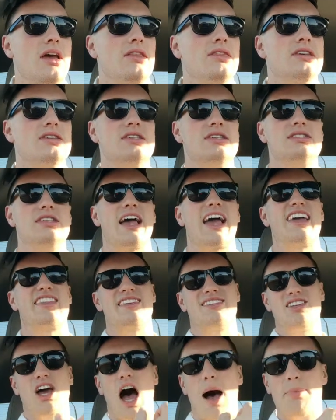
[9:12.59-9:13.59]
This is like at
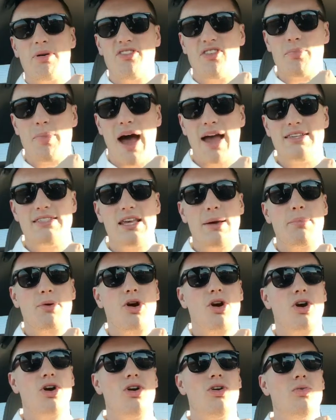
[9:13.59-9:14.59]
the top of a bicep
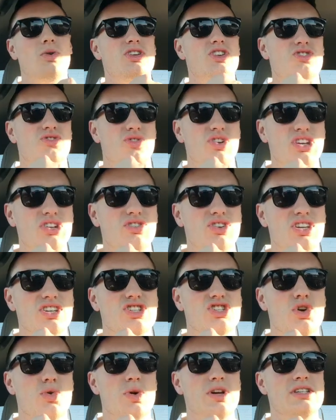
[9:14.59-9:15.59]
curl when you're really, really
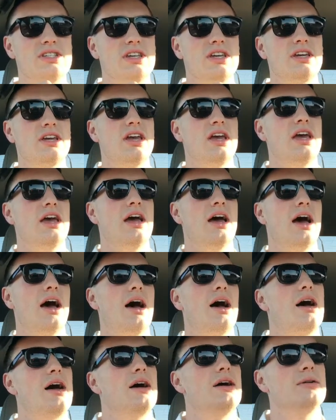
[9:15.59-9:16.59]
squeezing.
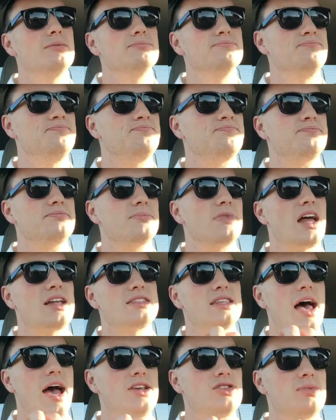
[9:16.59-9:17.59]

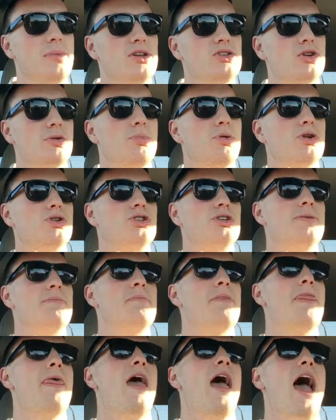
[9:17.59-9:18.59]
That's the isometric portion.
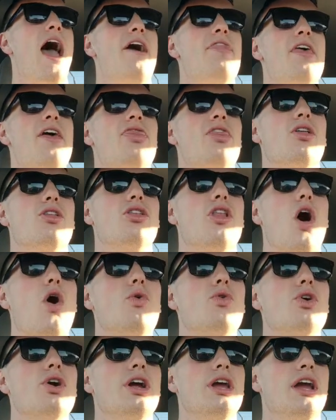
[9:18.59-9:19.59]
And then the
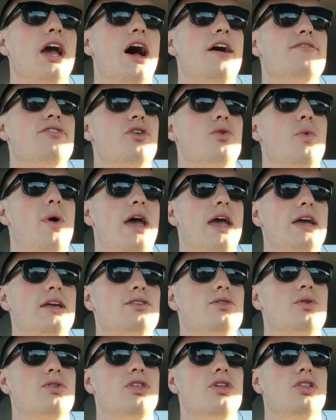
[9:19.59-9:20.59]
lowering of the
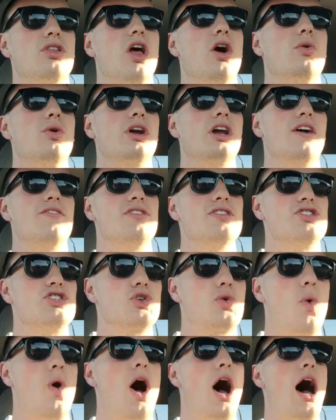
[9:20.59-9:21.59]
weight, or the lowering of the
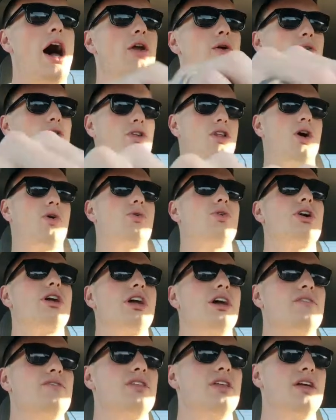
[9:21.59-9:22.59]
squat, or
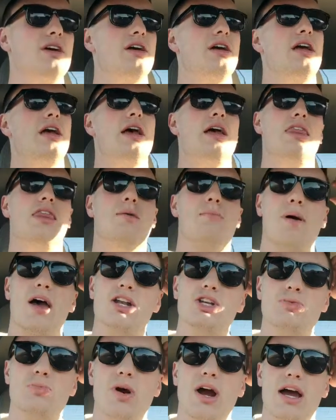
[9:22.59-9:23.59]
lowering of the
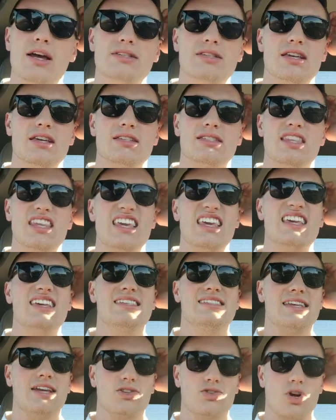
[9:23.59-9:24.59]
bench press, is the
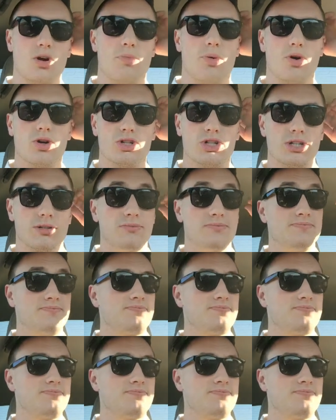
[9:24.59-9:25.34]
eccentric portion.